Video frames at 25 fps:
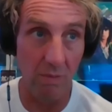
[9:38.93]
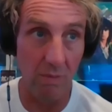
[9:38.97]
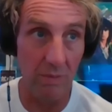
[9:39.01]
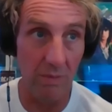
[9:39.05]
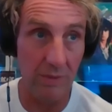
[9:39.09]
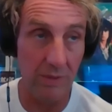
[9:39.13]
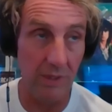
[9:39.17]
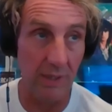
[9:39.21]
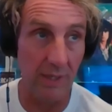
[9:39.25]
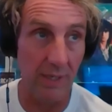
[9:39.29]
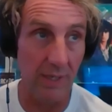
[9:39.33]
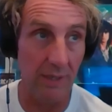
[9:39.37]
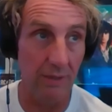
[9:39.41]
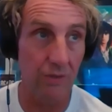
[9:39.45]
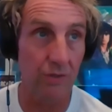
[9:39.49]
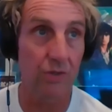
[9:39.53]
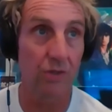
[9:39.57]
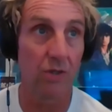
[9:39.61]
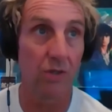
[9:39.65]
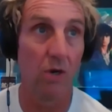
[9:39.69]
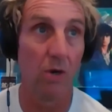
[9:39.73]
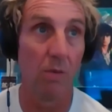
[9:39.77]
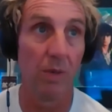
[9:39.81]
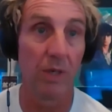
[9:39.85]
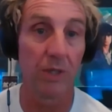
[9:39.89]
to get
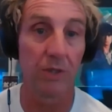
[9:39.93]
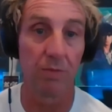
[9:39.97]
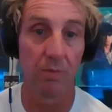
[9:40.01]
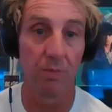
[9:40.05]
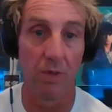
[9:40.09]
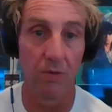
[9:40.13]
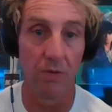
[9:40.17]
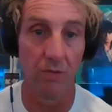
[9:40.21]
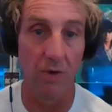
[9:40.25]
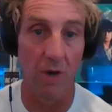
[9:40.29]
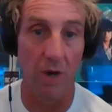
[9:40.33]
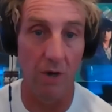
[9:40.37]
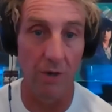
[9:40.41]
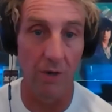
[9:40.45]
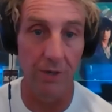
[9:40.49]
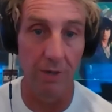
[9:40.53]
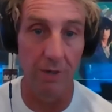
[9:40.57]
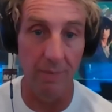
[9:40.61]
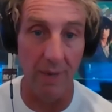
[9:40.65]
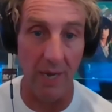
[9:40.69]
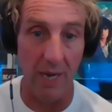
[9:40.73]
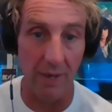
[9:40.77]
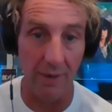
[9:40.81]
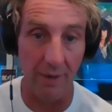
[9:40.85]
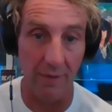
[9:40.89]
so much more volume
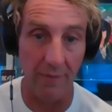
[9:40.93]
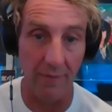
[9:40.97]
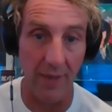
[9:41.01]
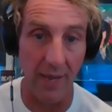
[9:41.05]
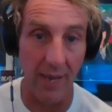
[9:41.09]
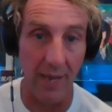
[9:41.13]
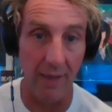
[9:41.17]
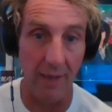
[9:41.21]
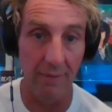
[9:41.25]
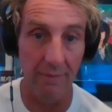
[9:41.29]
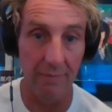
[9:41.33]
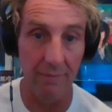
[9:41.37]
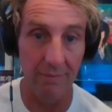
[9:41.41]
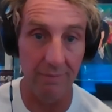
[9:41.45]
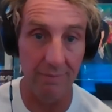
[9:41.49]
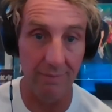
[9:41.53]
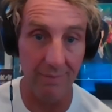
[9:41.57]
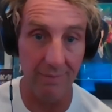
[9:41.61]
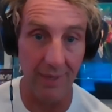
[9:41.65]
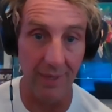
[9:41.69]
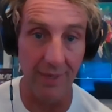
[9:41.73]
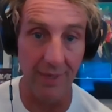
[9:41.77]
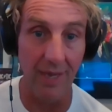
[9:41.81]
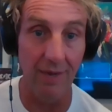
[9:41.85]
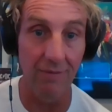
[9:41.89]
out of that
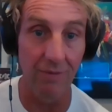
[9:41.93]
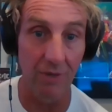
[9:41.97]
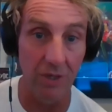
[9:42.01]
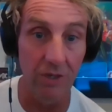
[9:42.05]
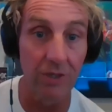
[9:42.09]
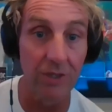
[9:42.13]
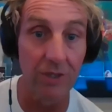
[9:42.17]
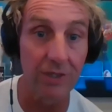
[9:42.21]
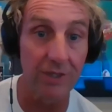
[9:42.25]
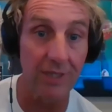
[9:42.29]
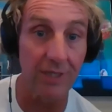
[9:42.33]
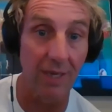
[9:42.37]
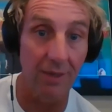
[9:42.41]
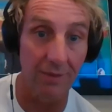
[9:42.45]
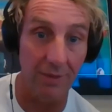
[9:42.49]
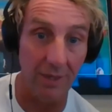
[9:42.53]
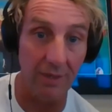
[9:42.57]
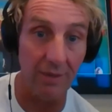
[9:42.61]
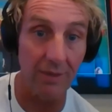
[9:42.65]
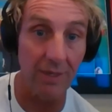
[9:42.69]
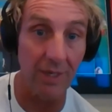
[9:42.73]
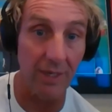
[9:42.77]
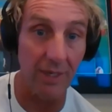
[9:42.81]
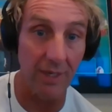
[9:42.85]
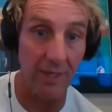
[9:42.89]
and have a good sounding
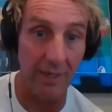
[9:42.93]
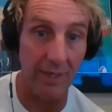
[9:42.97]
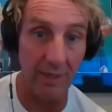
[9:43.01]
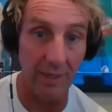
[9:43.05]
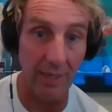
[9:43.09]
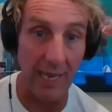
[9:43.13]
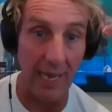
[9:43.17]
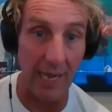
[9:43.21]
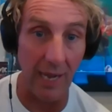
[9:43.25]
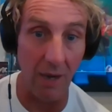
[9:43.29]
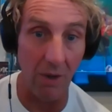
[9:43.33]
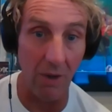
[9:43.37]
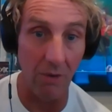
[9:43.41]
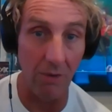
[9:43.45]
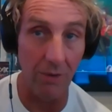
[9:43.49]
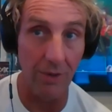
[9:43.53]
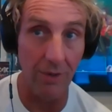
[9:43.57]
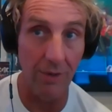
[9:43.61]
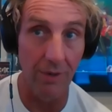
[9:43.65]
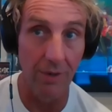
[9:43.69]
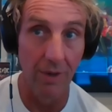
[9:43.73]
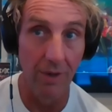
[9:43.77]
thing get loud.